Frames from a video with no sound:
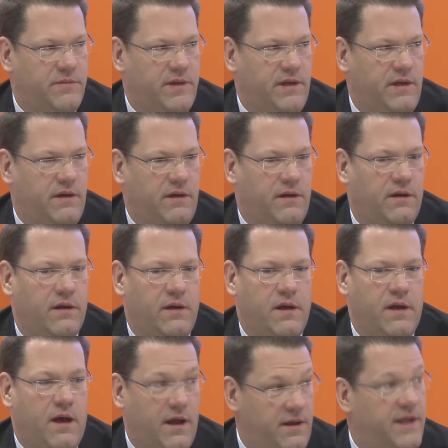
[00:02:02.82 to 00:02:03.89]
be
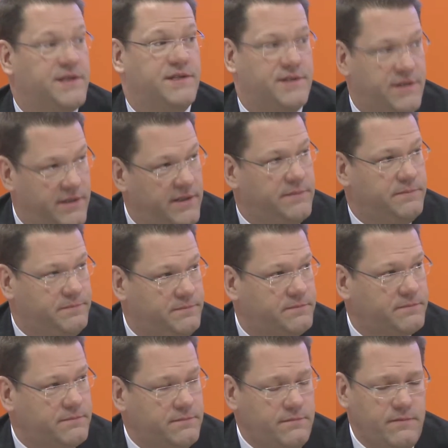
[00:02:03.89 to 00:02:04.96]
unnecessary.
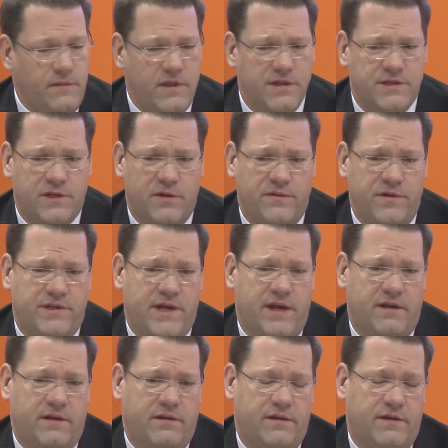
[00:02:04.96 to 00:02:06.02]
So if you
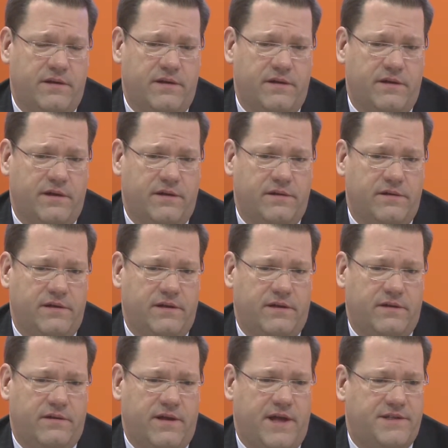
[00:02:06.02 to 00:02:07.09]
take a
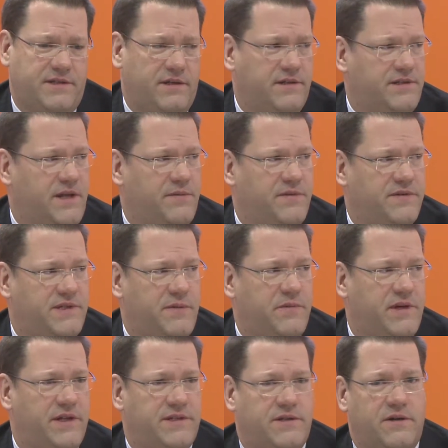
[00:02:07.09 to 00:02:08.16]
classic example,
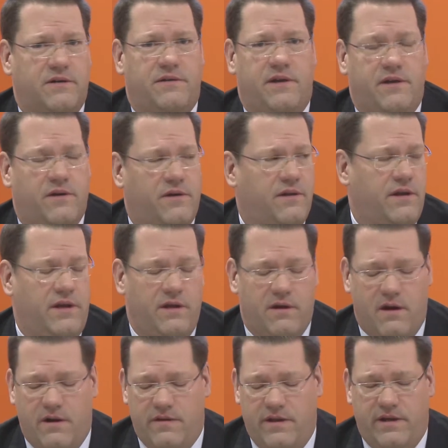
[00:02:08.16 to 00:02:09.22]
someone gets hurt, they go to the
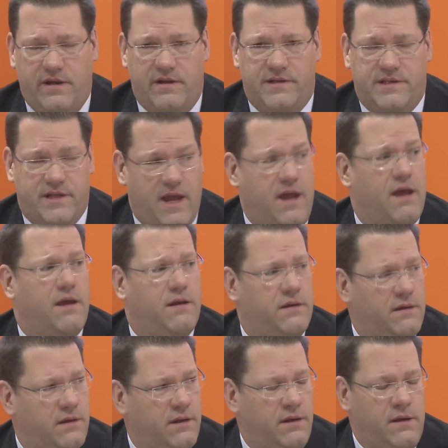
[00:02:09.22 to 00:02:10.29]
ER, they get a
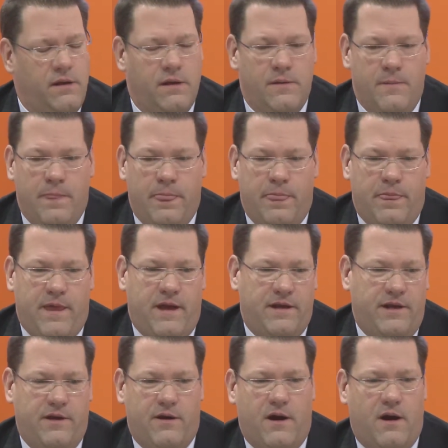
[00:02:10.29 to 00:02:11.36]
scan. That
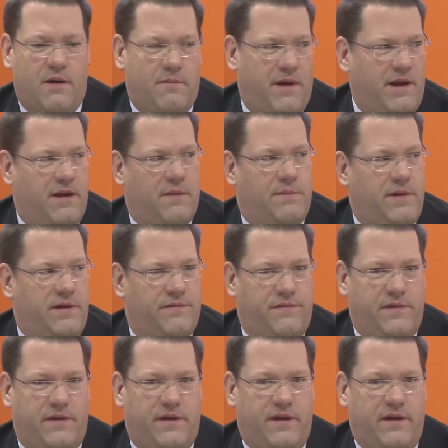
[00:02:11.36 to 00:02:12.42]
ER might not be
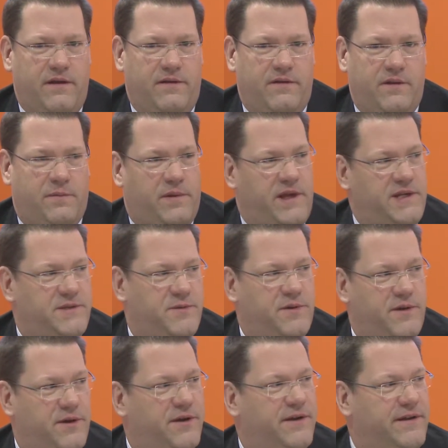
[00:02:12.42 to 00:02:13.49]
affiliated to the place where
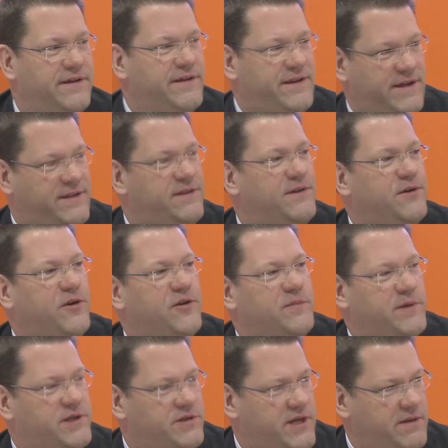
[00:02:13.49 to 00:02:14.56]
they're going to get their
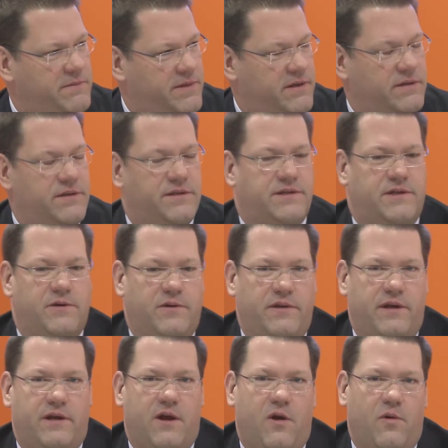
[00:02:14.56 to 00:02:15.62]
ultimate treatment. So
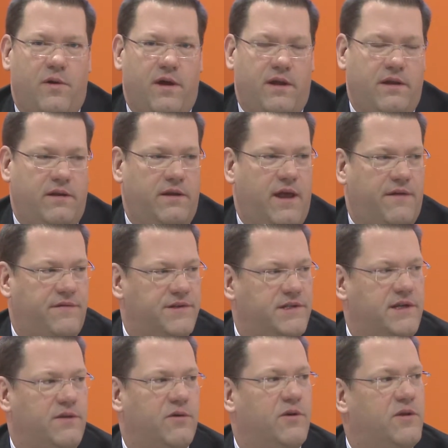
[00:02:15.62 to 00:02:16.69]
when they go in and have to
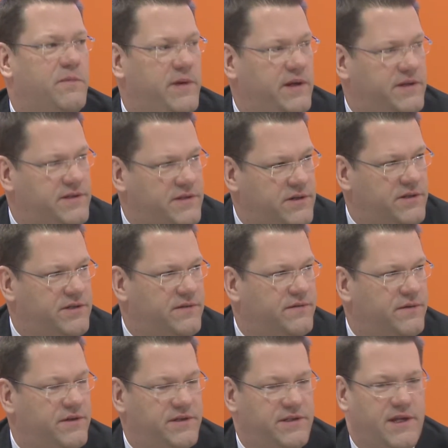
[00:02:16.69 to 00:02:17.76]
see the orthopedic surgeon,
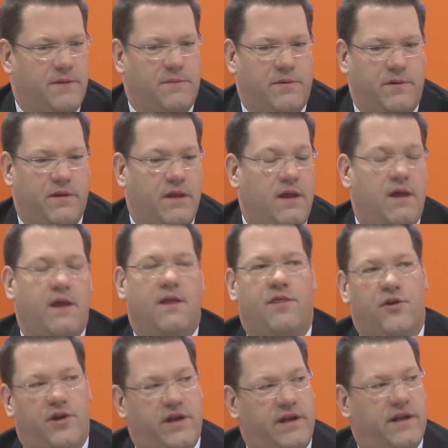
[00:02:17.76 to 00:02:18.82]
for example,
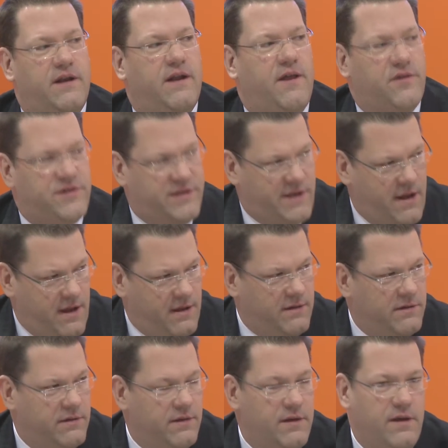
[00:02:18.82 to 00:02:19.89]
they're going to get another
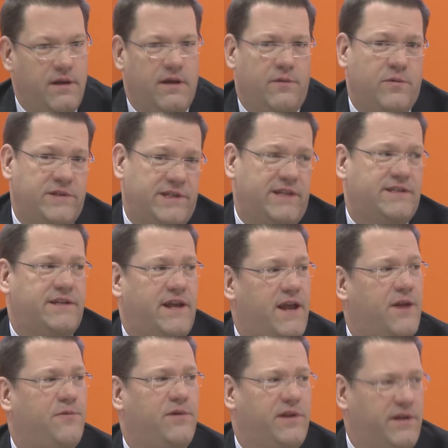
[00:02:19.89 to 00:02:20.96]
scan. Was that
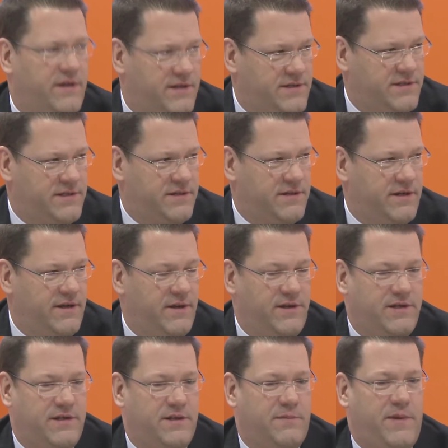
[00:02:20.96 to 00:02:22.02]
scan really necessary?
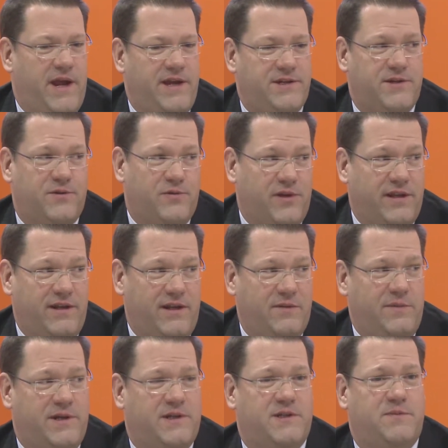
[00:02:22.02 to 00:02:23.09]
And did the patient really need to
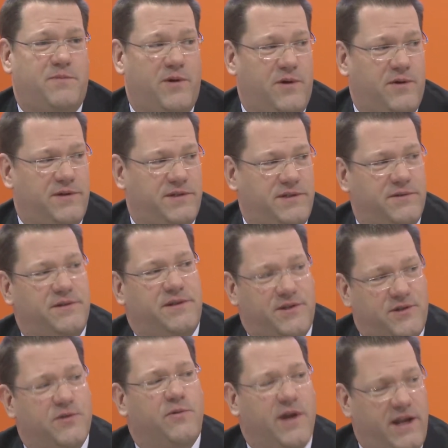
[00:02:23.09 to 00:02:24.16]
be exposed to
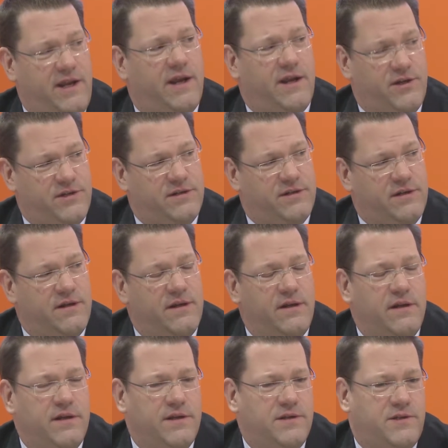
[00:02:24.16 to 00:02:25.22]
additional radiation?
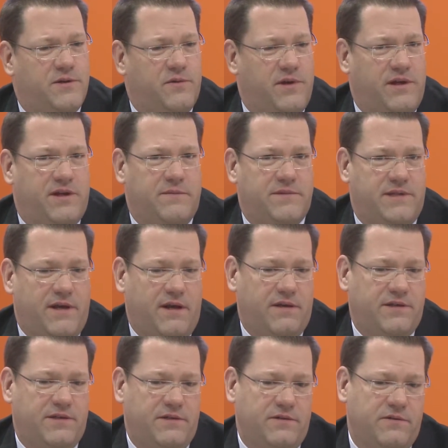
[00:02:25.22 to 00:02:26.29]
So it really comes
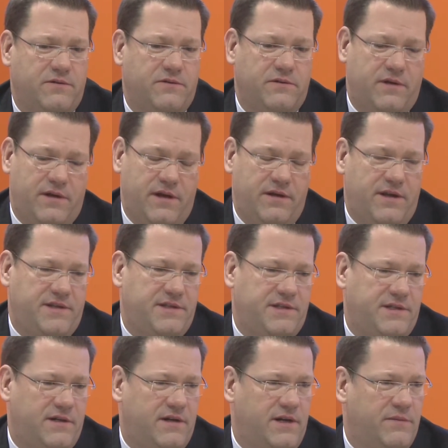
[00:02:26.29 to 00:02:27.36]
down to
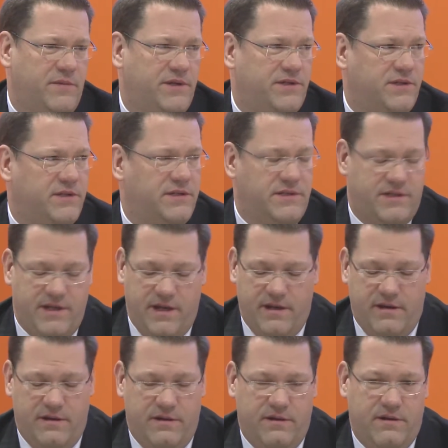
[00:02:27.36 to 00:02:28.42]
unnecessary images
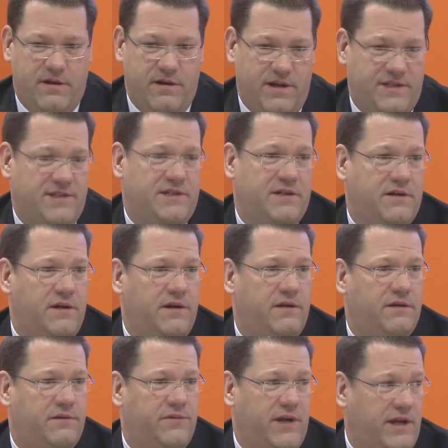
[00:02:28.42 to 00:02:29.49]
and unnecessary
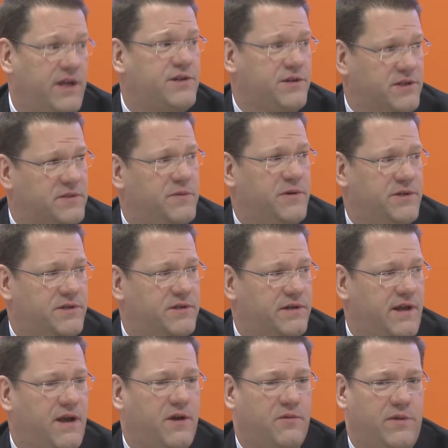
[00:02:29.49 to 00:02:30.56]
radiation exposure,
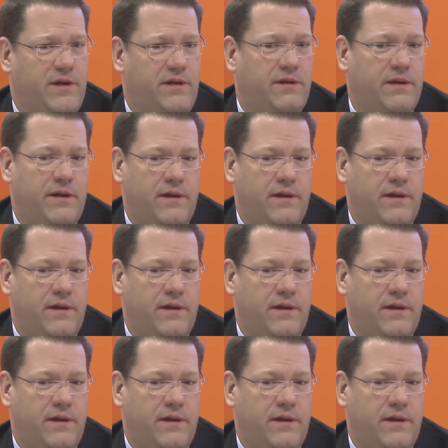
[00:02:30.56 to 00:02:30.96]
and how do we